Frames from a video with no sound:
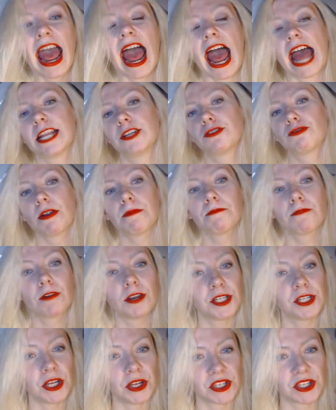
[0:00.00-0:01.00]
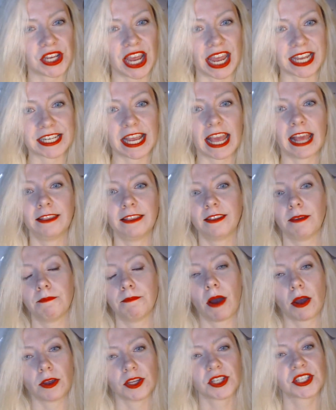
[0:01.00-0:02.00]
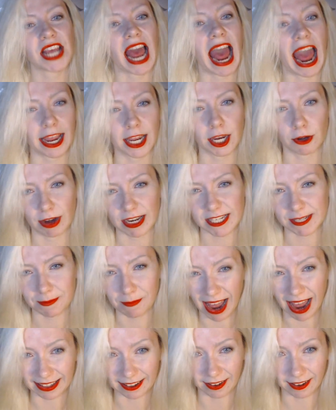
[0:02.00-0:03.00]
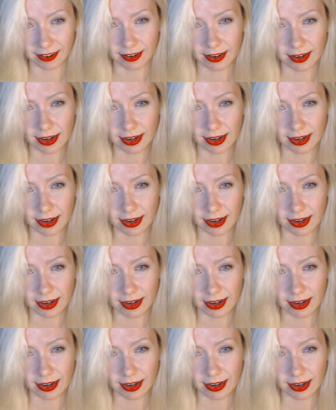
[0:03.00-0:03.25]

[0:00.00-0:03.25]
and reproduce it in the most accurate manner.